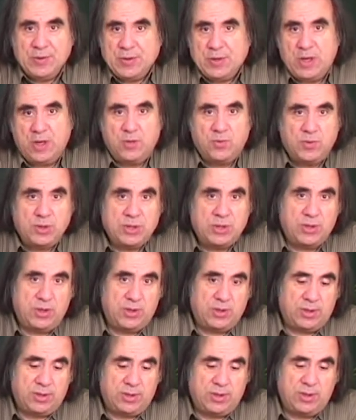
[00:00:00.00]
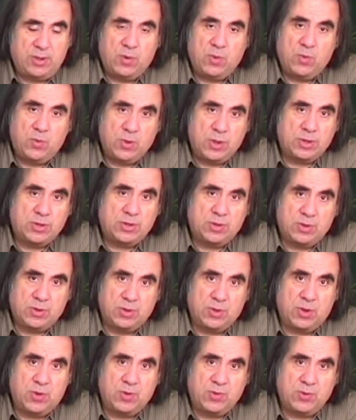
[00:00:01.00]
and we don't want to
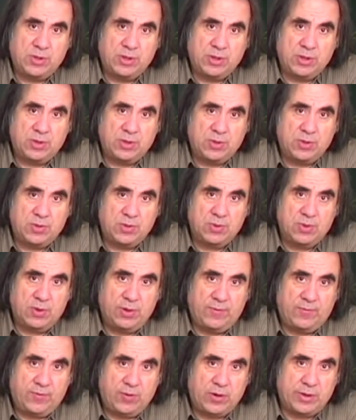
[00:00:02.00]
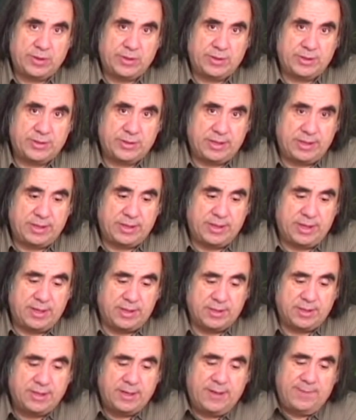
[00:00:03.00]
go into further
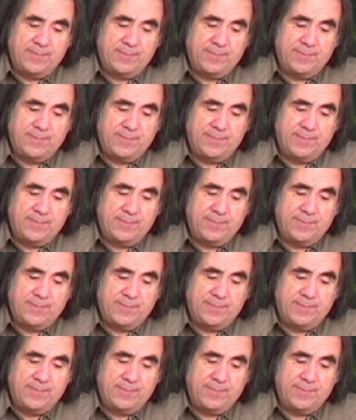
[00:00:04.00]
details.